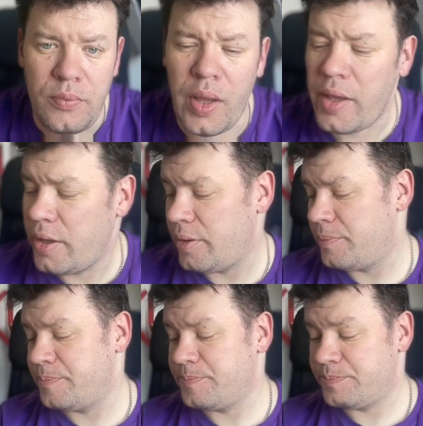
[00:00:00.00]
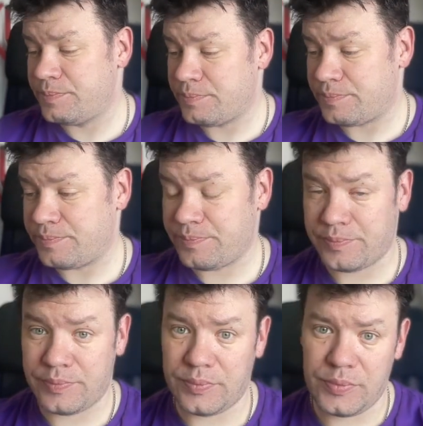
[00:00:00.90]
Hey,
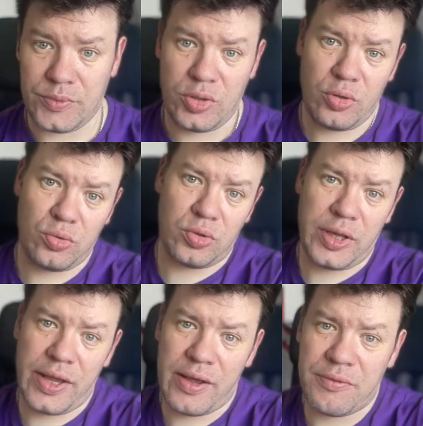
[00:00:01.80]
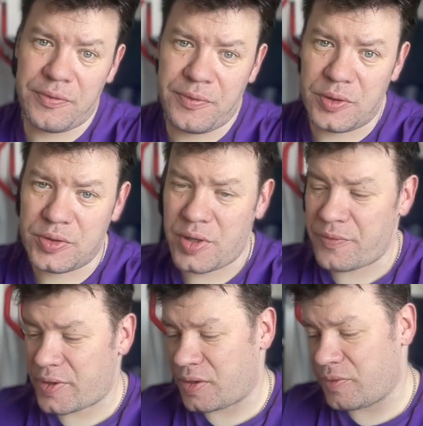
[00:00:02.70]
so today I have a
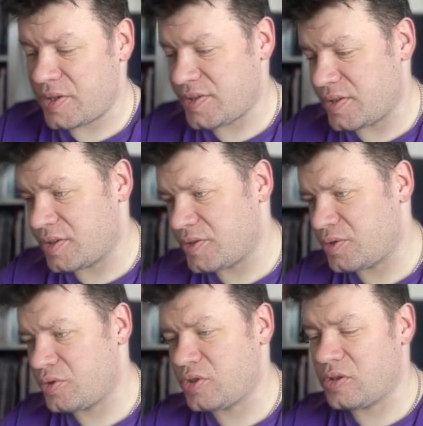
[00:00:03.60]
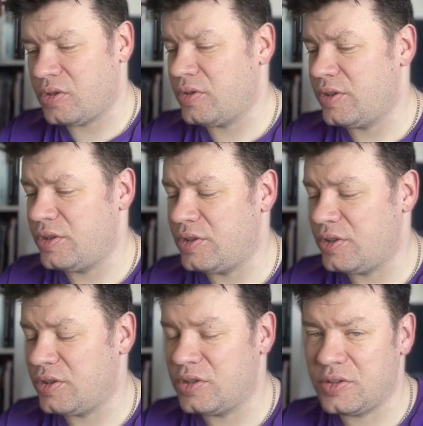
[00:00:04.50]
philosophical Wednesday as usual, and
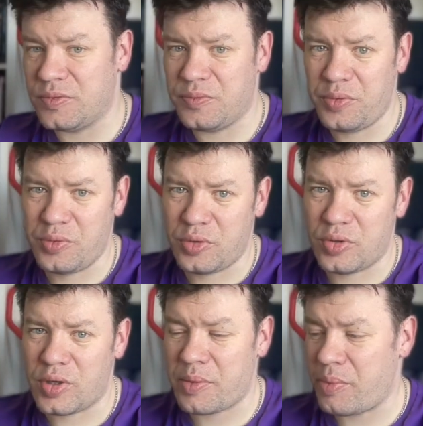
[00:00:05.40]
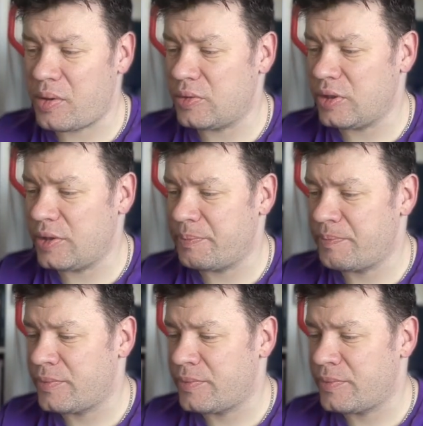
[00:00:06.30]
we will talk about